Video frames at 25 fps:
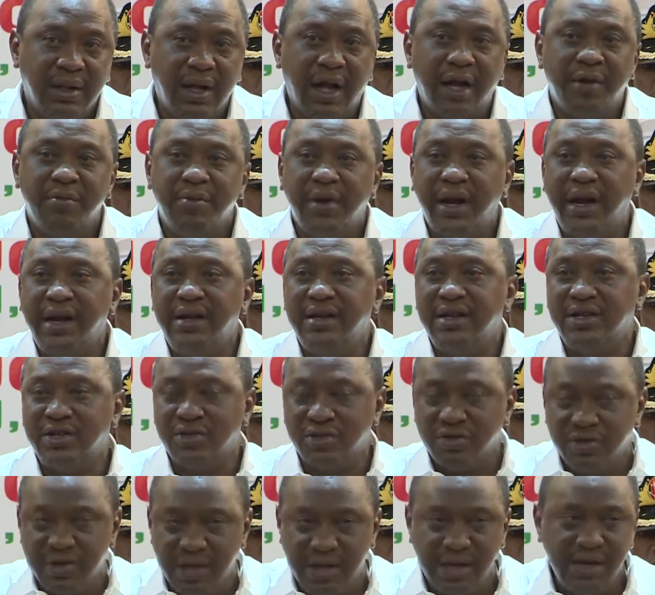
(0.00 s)
and mine
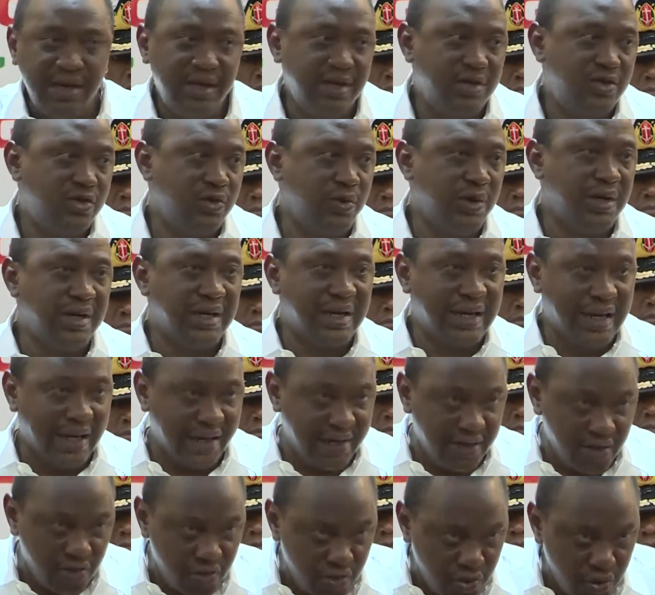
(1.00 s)
is really to
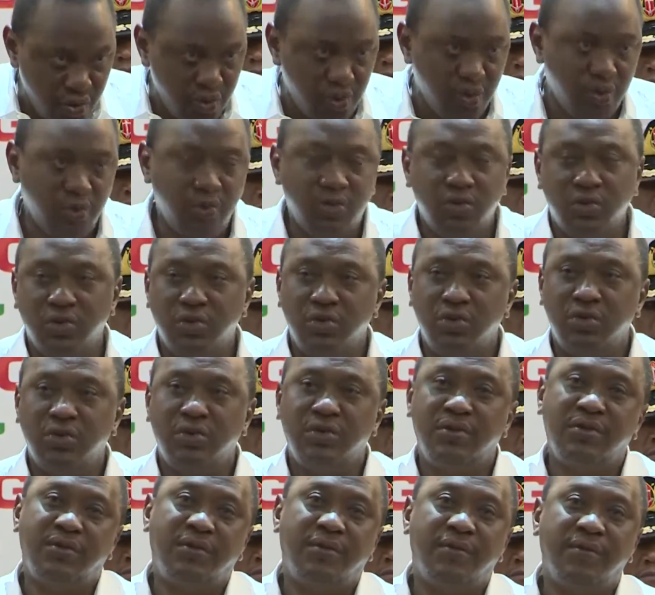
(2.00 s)
encourage you
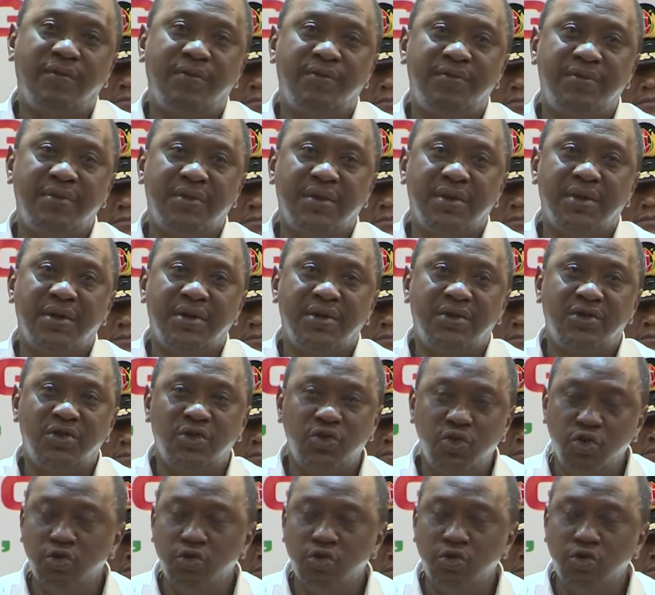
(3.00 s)
to